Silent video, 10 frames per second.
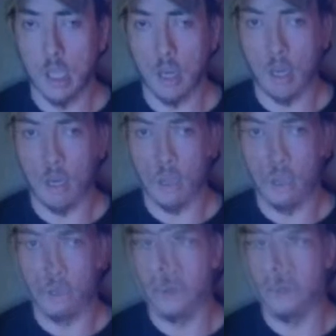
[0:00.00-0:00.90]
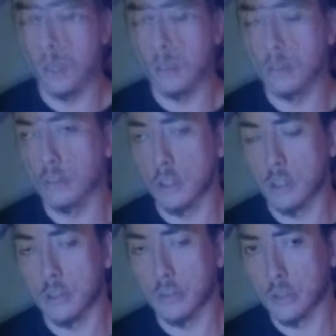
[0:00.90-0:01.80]
and Base
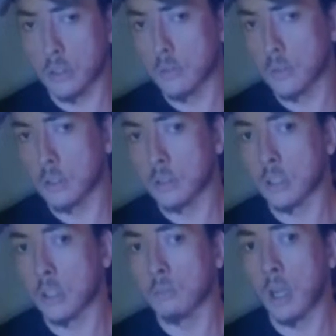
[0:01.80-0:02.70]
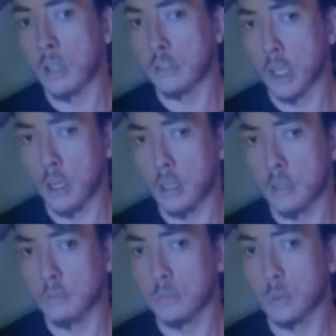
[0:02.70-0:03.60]
Engineer server is owned by James,
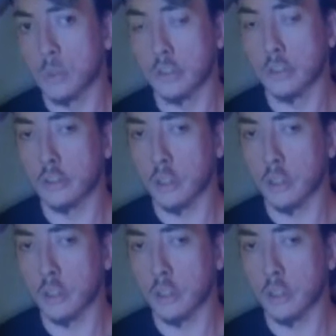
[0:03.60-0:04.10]
which is